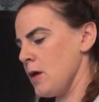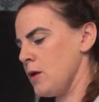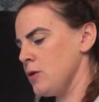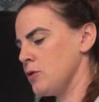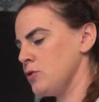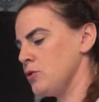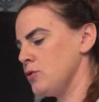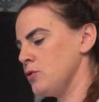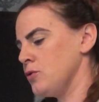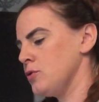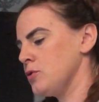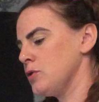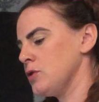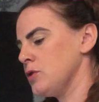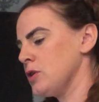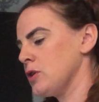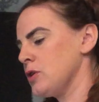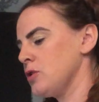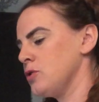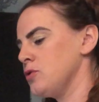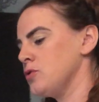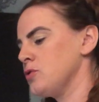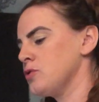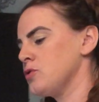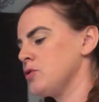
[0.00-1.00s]
You
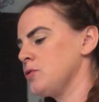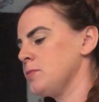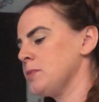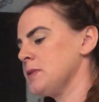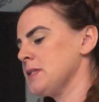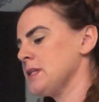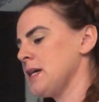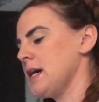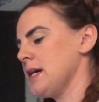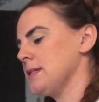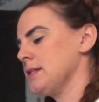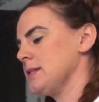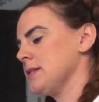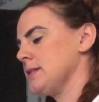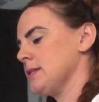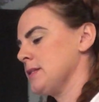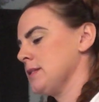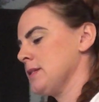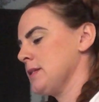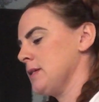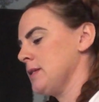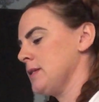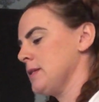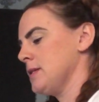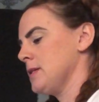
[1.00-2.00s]
can use double-sided
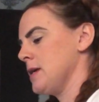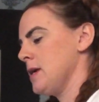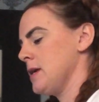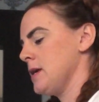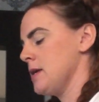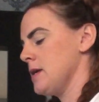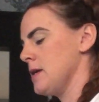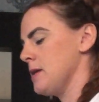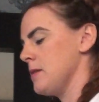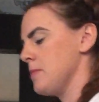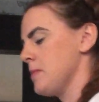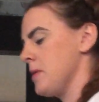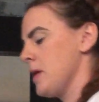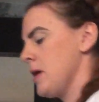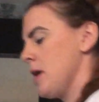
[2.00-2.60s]
sticky tape,